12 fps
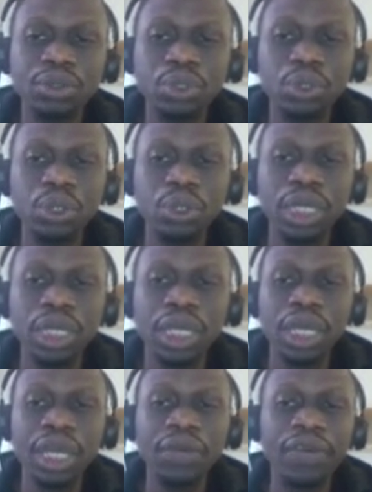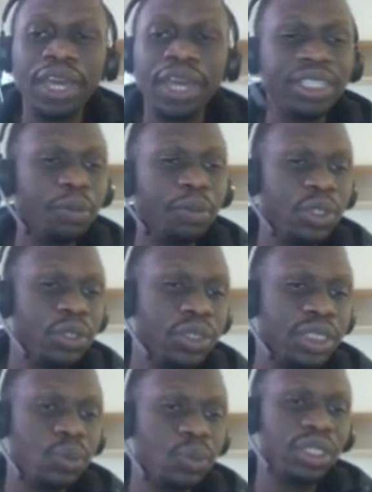So if every time we use
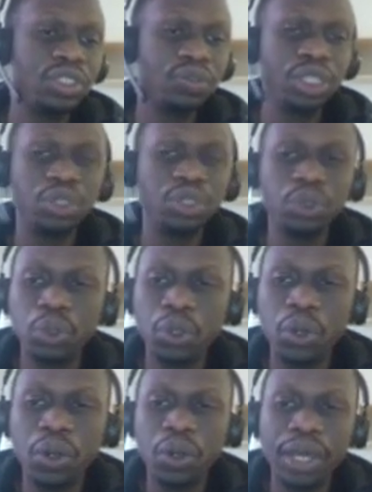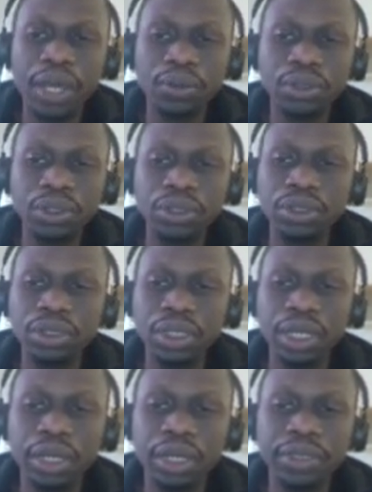it with a string, you call out
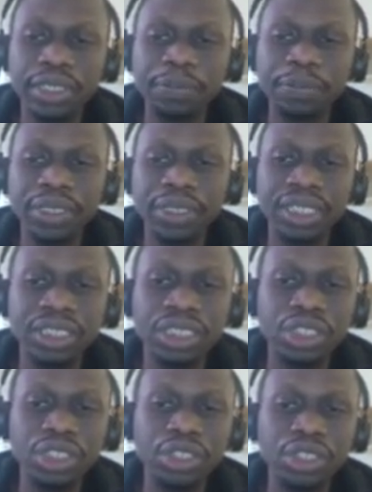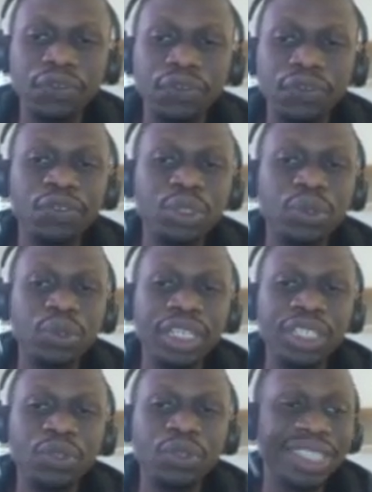the percentage. For the first one,
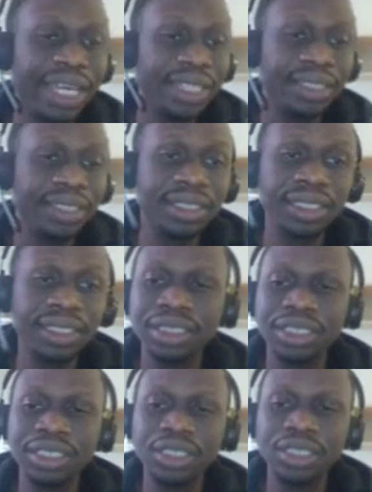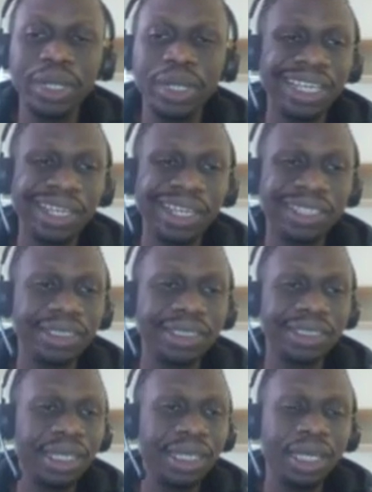it was s. This one is x.
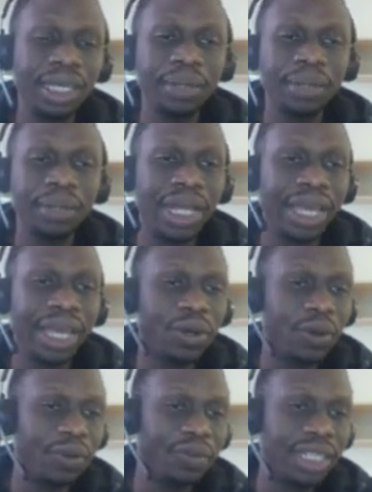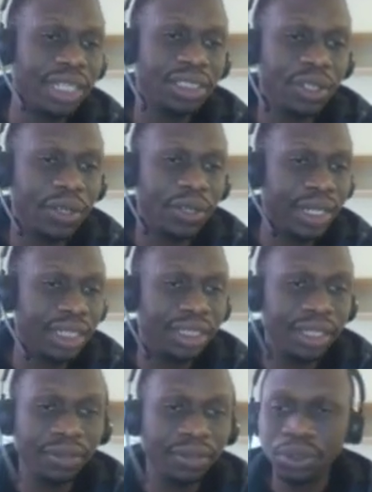More like converting. The other one is safe.